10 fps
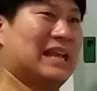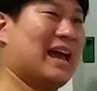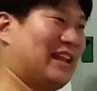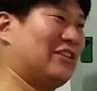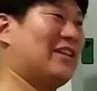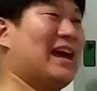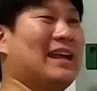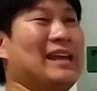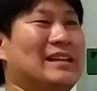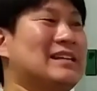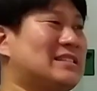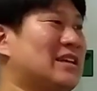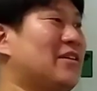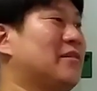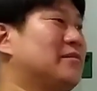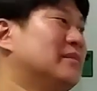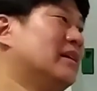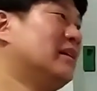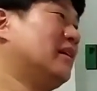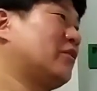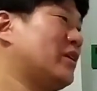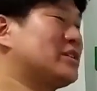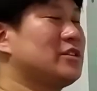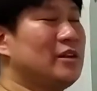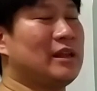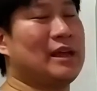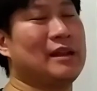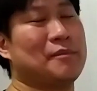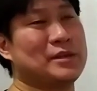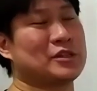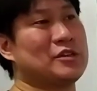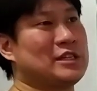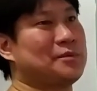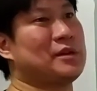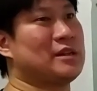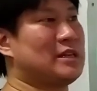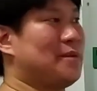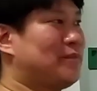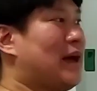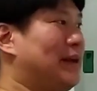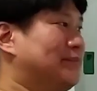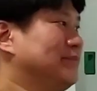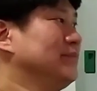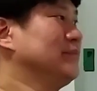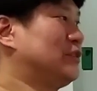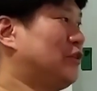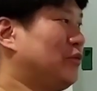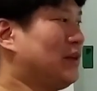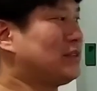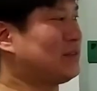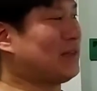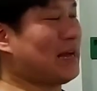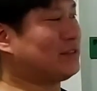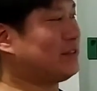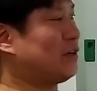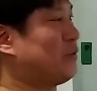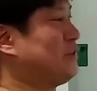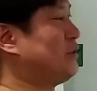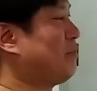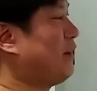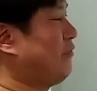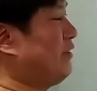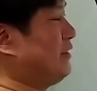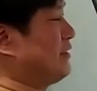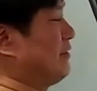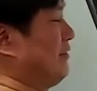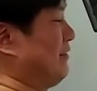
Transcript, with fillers: Yan, ito lagi. This is um, a question and a misconception at the same time. So let's answer the question part first.